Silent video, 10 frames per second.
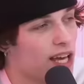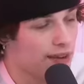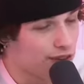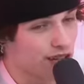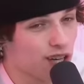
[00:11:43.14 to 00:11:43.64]

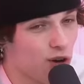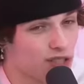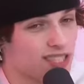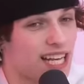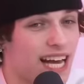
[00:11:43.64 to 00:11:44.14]
if you're gonna hold
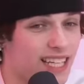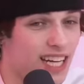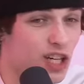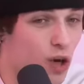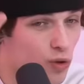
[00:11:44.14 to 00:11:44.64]
a sign
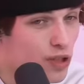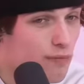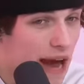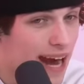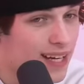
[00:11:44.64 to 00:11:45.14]
go to the
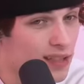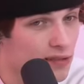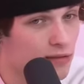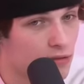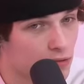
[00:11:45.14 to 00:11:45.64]
back
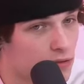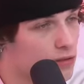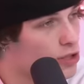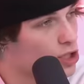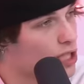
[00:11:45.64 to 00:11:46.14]

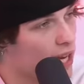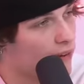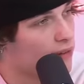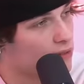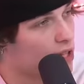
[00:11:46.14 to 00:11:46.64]
just
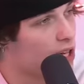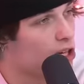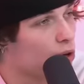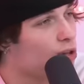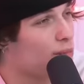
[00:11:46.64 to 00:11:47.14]
saying yeah like,
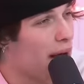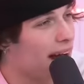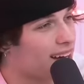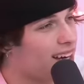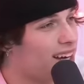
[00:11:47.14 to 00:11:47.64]
go to the
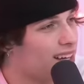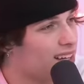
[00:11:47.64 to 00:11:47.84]
back the